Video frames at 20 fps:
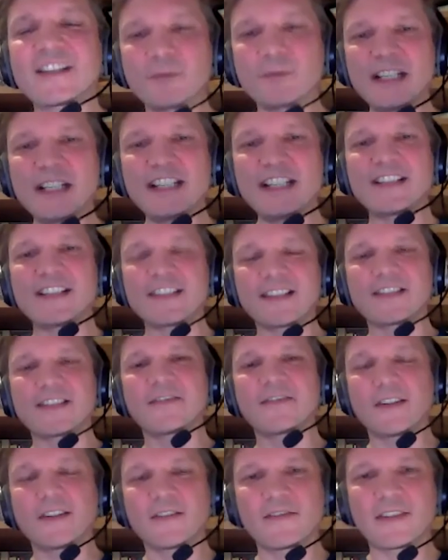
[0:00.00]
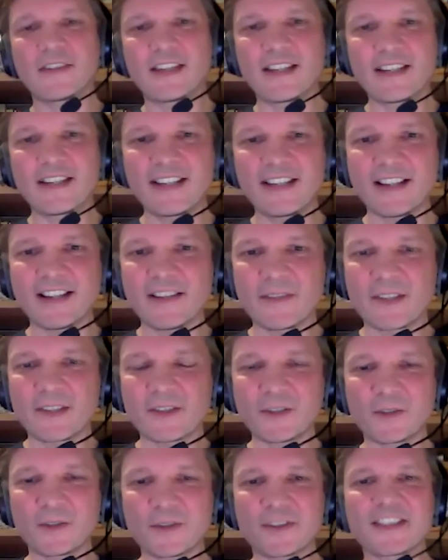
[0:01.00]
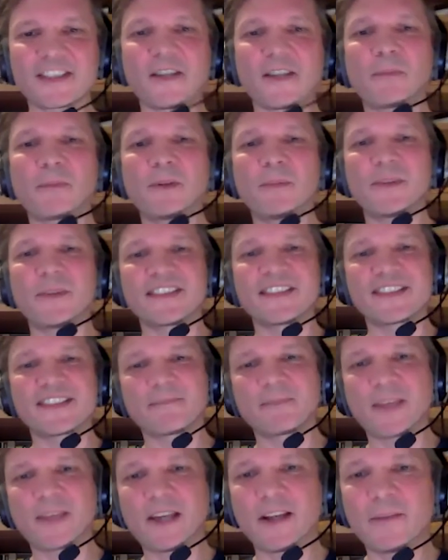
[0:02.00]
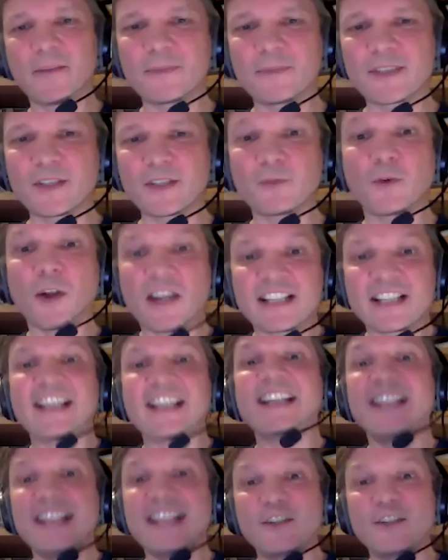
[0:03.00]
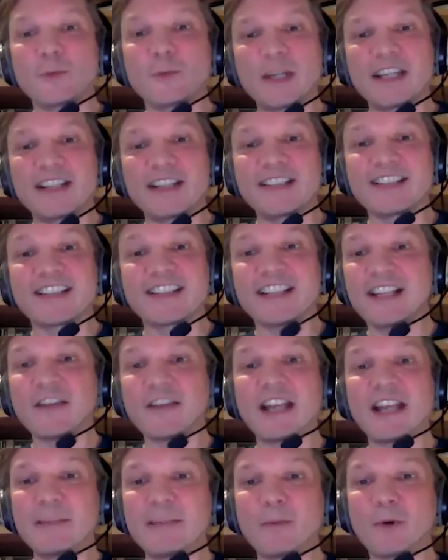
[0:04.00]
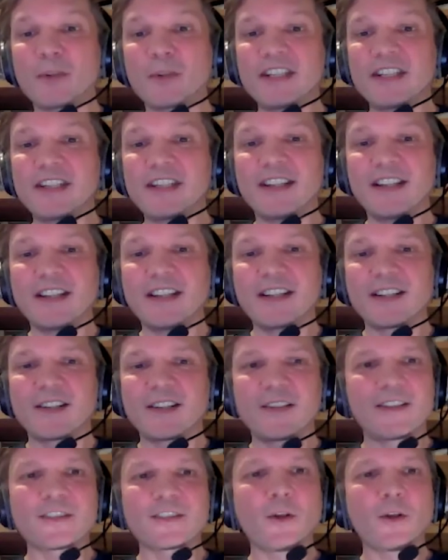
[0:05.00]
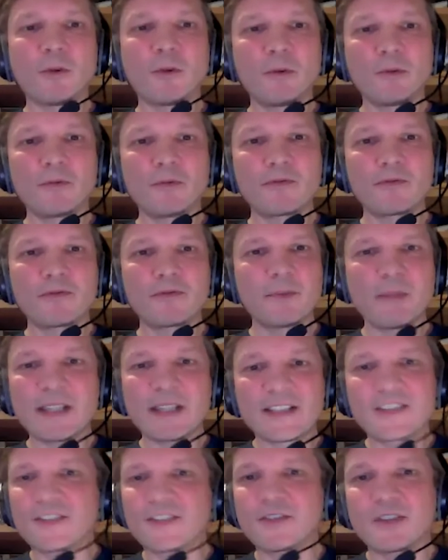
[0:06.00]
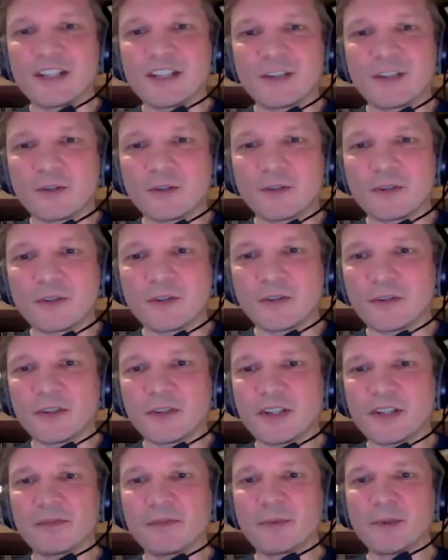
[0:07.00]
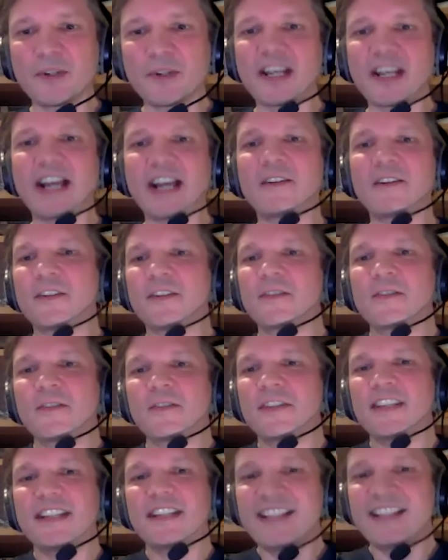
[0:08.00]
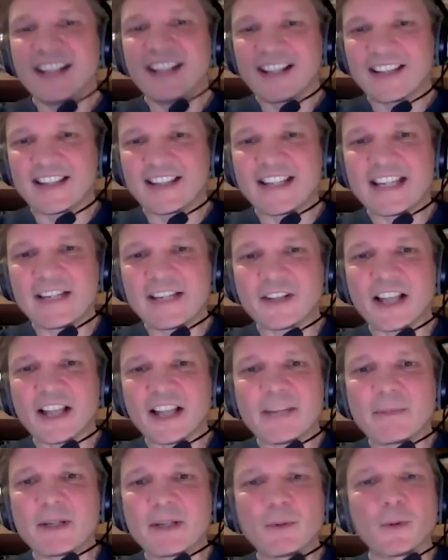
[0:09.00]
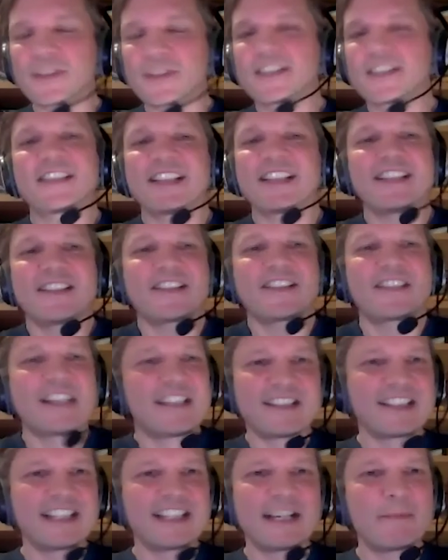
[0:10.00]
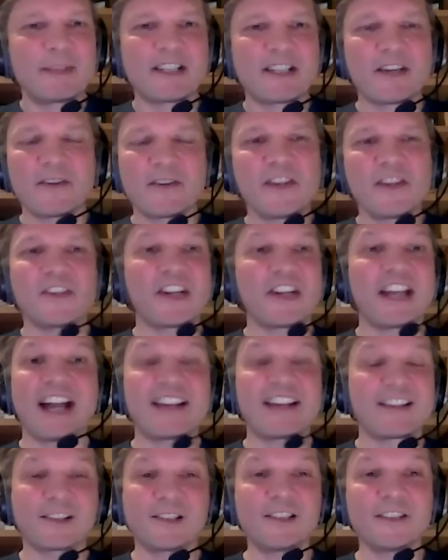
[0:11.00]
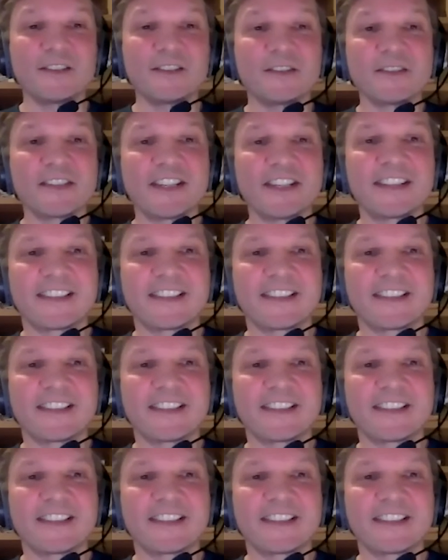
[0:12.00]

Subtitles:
the readers of the children's supplement to write in each week to see if anybody could solve the mystery or kind of work out who the evil enemy was, because it just didn't seem as though Hergé had a clue.